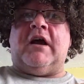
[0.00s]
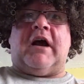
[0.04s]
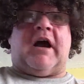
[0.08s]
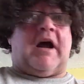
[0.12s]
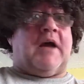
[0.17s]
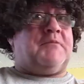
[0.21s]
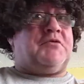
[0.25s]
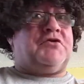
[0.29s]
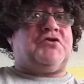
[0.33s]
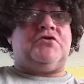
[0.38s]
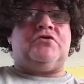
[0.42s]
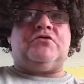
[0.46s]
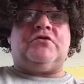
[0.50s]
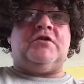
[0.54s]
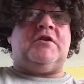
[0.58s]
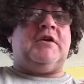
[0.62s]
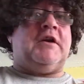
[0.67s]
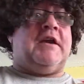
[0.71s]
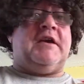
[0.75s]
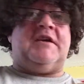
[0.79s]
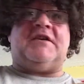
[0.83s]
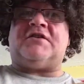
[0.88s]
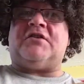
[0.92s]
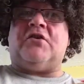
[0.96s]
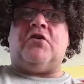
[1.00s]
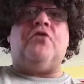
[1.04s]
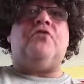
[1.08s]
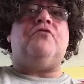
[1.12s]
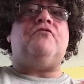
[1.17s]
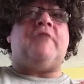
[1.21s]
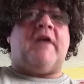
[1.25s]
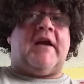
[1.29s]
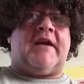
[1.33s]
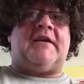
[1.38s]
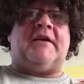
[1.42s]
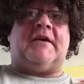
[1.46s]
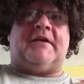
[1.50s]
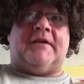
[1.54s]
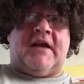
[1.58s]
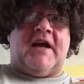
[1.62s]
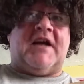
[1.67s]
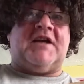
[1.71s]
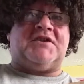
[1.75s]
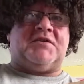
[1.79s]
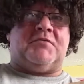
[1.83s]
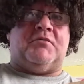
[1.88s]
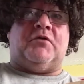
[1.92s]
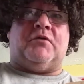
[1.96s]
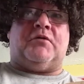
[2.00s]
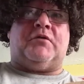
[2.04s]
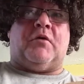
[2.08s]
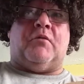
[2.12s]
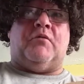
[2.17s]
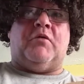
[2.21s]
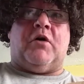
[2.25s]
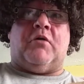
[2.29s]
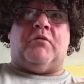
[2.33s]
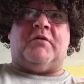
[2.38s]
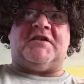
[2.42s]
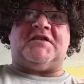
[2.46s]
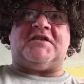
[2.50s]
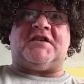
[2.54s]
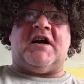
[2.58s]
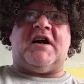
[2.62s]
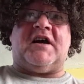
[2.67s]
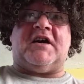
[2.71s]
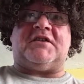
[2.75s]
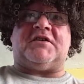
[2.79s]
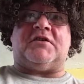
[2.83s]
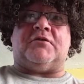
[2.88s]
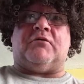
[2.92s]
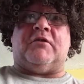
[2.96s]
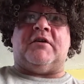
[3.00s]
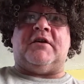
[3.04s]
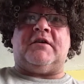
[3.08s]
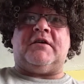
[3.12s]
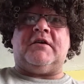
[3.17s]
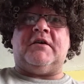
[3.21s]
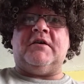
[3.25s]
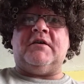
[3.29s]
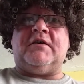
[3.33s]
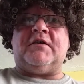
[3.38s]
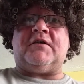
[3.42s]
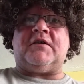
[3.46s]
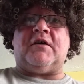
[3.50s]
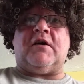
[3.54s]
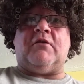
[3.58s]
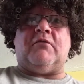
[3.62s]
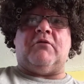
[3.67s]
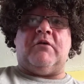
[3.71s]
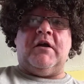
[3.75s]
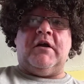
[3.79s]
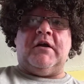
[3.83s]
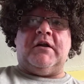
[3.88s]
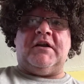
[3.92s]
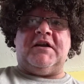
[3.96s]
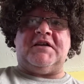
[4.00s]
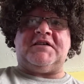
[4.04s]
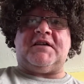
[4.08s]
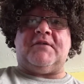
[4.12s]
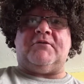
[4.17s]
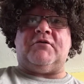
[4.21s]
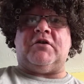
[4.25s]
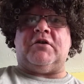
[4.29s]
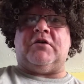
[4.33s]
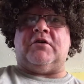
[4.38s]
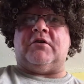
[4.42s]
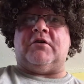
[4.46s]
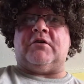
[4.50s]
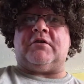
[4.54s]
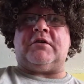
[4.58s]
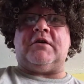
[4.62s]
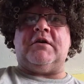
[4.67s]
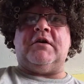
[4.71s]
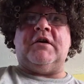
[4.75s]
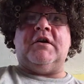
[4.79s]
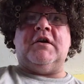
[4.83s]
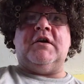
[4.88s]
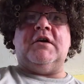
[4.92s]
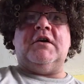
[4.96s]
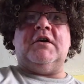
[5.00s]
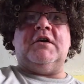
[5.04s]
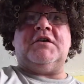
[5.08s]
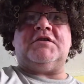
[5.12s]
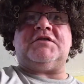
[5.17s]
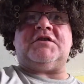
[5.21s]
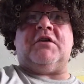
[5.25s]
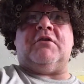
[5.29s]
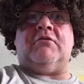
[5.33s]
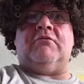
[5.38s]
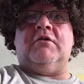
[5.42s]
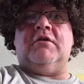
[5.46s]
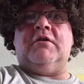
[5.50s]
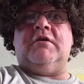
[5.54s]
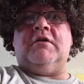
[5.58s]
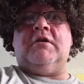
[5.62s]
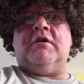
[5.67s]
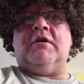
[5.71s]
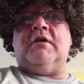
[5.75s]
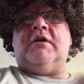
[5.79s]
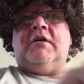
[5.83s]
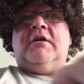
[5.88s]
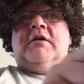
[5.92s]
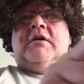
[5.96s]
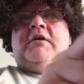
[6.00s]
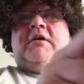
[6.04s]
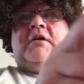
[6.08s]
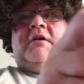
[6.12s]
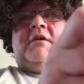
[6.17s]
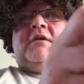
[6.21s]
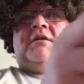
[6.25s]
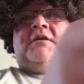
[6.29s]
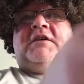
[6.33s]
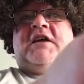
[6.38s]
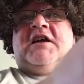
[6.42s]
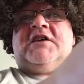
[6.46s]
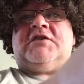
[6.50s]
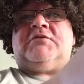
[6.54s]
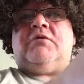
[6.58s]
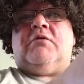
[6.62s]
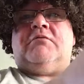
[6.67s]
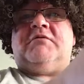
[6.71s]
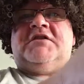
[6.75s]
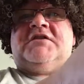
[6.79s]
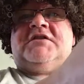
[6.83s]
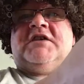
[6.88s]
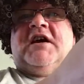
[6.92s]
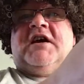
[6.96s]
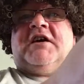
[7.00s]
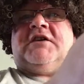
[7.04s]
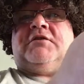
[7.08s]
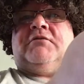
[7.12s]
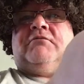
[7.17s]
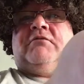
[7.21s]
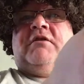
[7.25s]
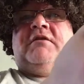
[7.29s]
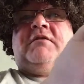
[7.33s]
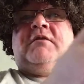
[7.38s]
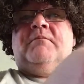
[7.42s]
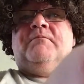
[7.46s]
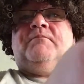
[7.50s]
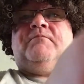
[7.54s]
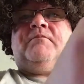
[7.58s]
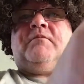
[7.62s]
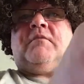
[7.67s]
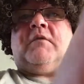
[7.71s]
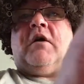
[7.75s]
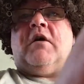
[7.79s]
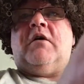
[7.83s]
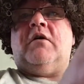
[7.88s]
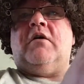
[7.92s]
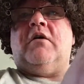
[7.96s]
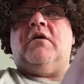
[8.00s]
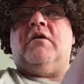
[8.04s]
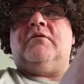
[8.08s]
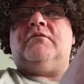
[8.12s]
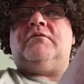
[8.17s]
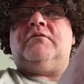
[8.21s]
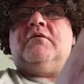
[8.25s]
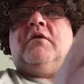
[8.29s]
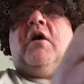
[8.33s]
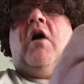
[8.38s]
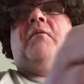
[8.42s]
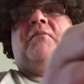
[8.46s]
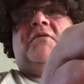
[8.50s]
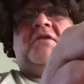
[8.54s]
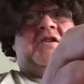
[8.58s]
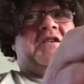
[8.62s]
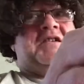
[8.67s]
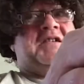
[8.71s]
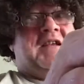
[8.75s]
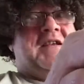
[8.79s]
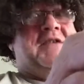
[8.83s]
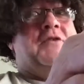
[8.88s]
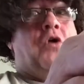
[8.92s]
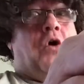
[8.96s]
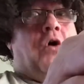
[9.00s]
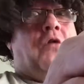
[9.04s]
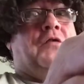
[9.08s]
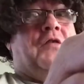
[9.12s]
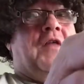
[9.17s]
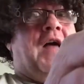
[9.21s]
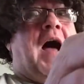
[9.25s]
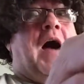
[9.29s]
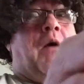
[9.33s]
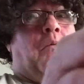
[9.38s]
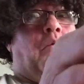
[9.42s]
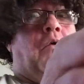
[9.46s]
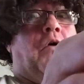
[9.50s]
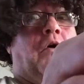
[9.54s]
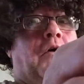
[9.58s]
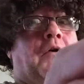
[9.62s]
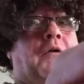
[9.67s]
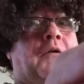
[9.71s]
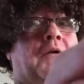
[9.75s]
I'm sure it's unrecognisable from what we started with. So let's have a look. So that's what we started with. Obviously not that one.